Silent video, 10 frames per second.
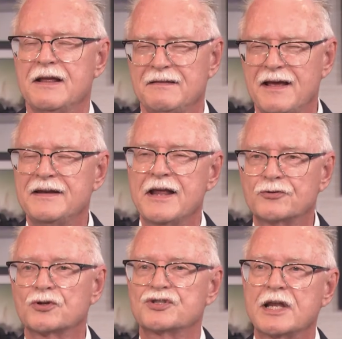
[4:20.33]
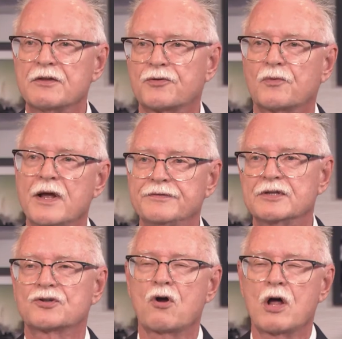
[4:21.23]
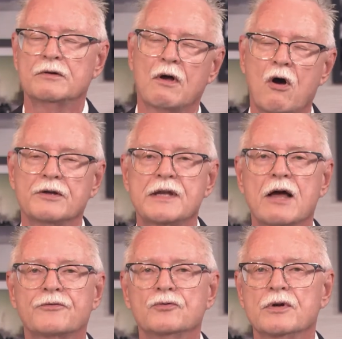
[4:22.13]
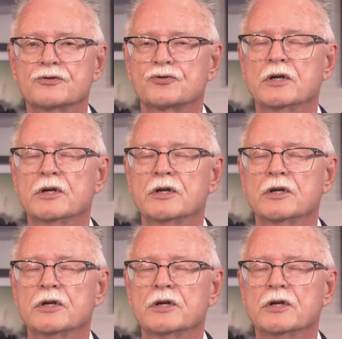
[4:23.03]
an interesting thread that's gone on down through history.